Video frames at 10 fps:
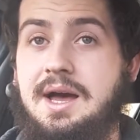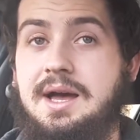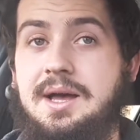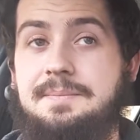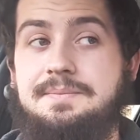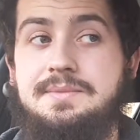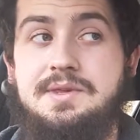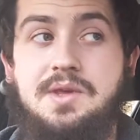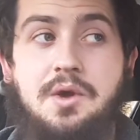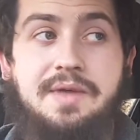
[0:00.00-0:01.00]

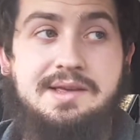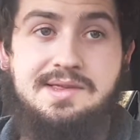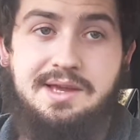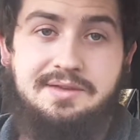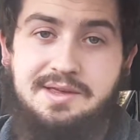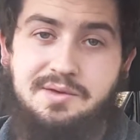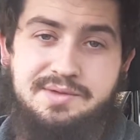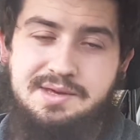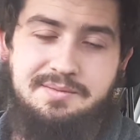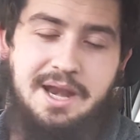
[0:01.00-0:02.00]
So that's
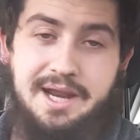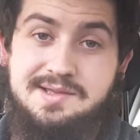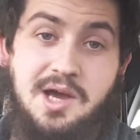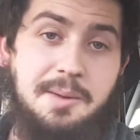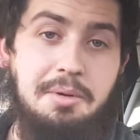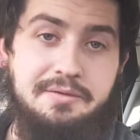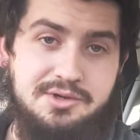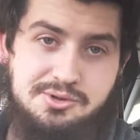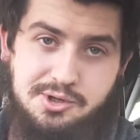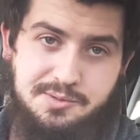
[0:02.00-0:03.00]
obviously an example of a
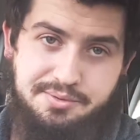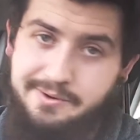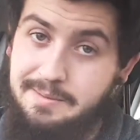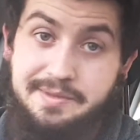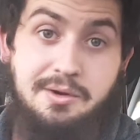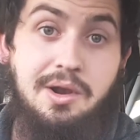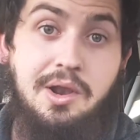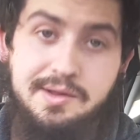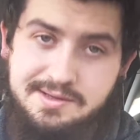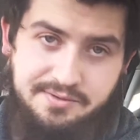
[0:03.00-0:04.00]
structured program, but there are
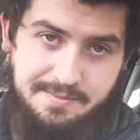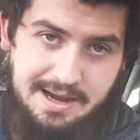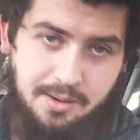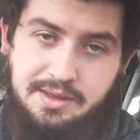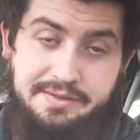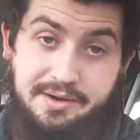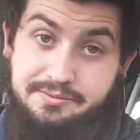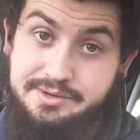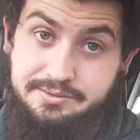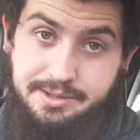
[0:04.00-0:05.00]
lots of them out there that
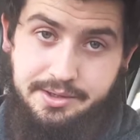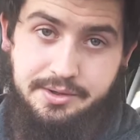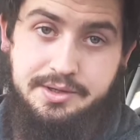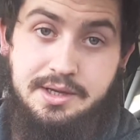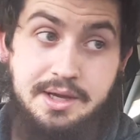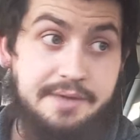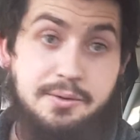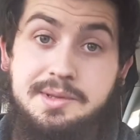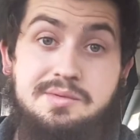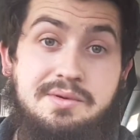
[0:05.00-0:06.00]
are really, really good. If you
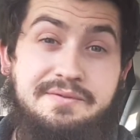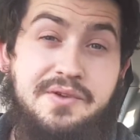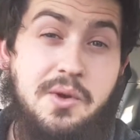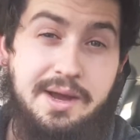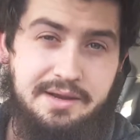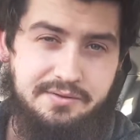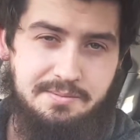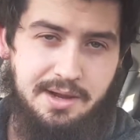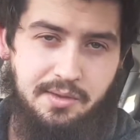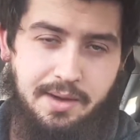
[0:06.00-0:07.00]
want me to review any of
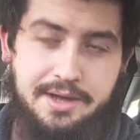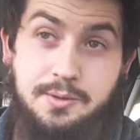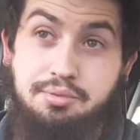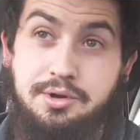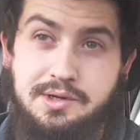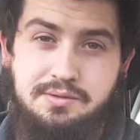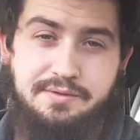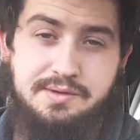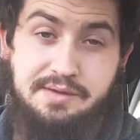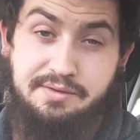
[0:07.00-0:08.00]
them, by the way, I do product
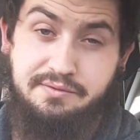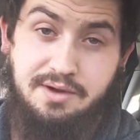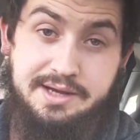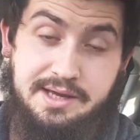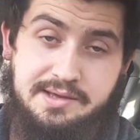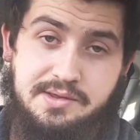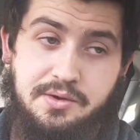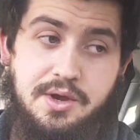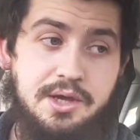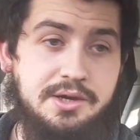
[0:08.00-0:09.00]
reviews every Friday,
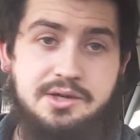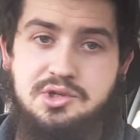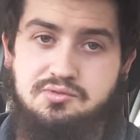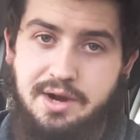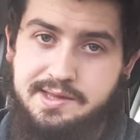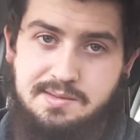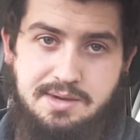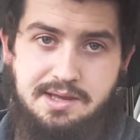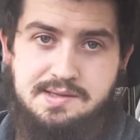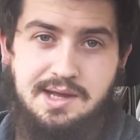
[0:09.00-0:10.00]
so you can just write to
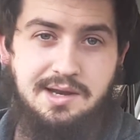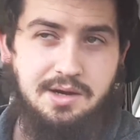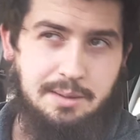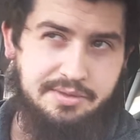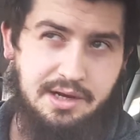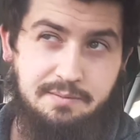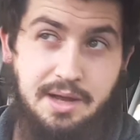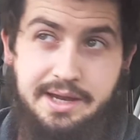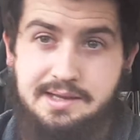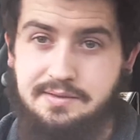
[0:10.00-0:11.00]
me and say, look, I'm thinking of
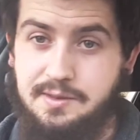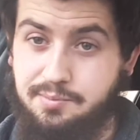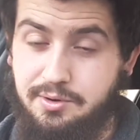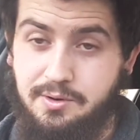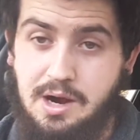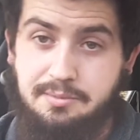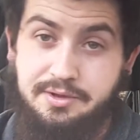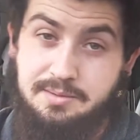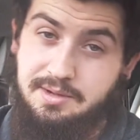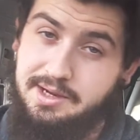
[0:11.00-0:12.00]
buying into this program, I'm
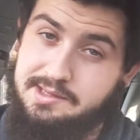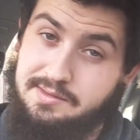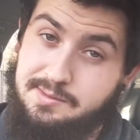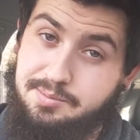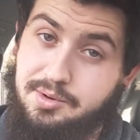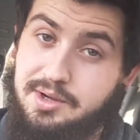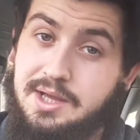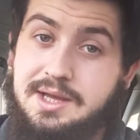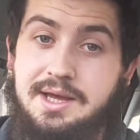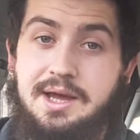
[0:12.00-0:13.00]
thinking of buying into this book.
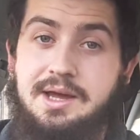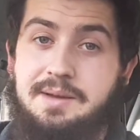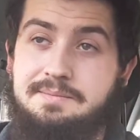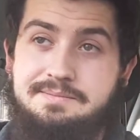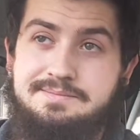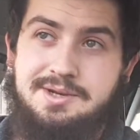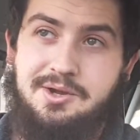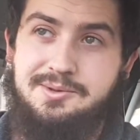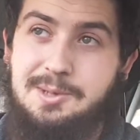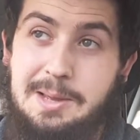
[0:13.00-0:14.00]

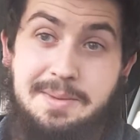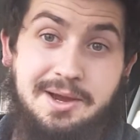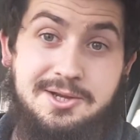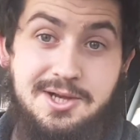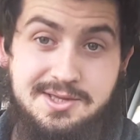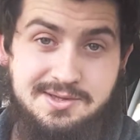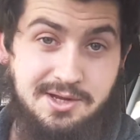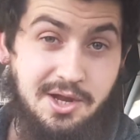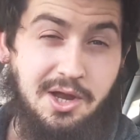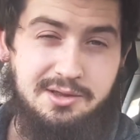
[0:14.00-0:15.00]
Suleiman, could
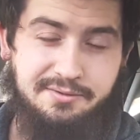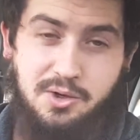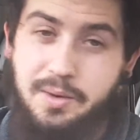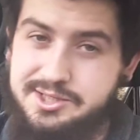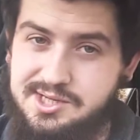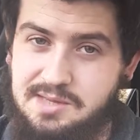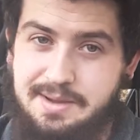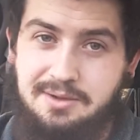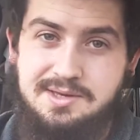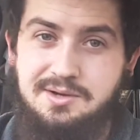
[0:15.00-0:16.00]
you answer a few questions
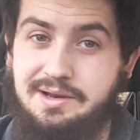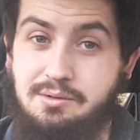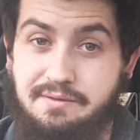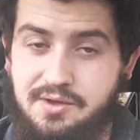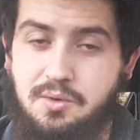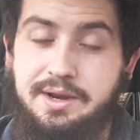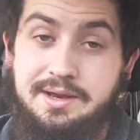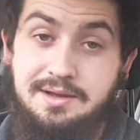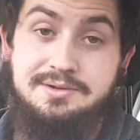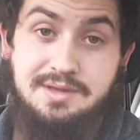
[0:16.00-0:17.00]
about it, do a little review on it,
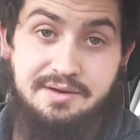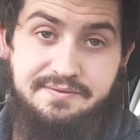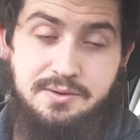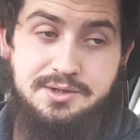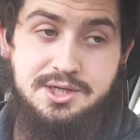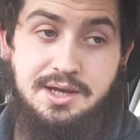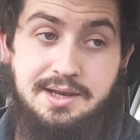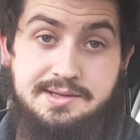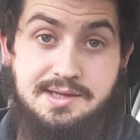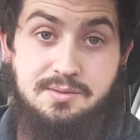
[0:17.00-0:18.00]
and I'll do that for you, inshallah.
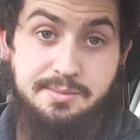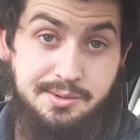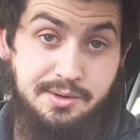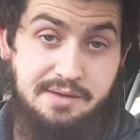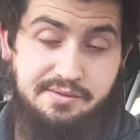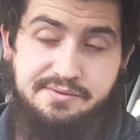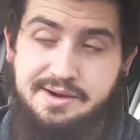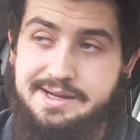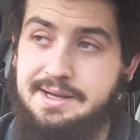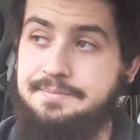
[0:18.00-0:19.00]
So that's what I'm doing every
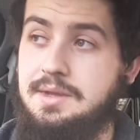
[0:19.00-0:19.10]
Friday.